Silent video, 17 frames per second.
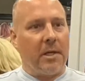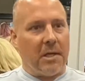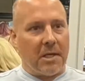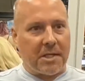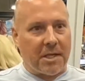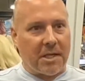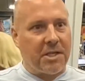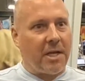the
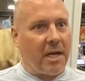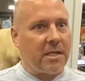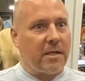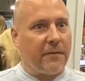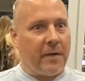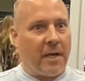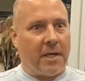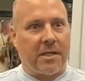success
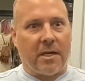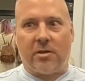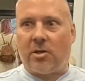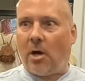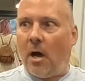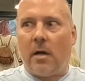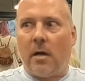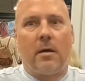of an SE
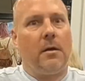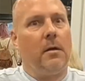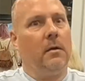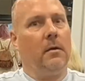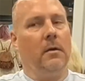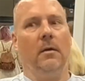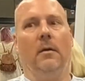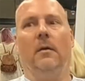talk,
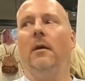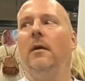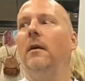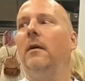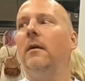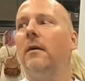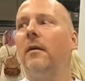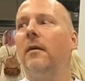
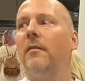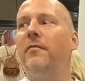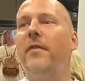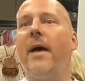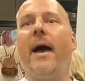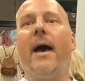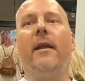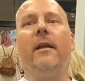
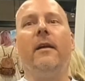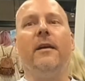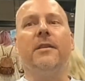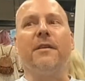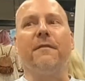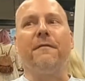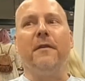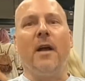that is
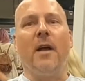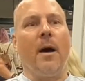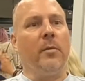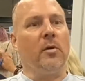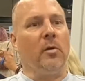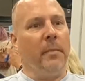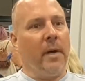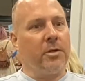a
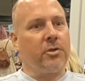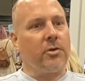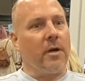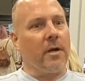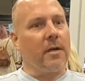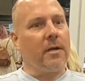phenomenal metric.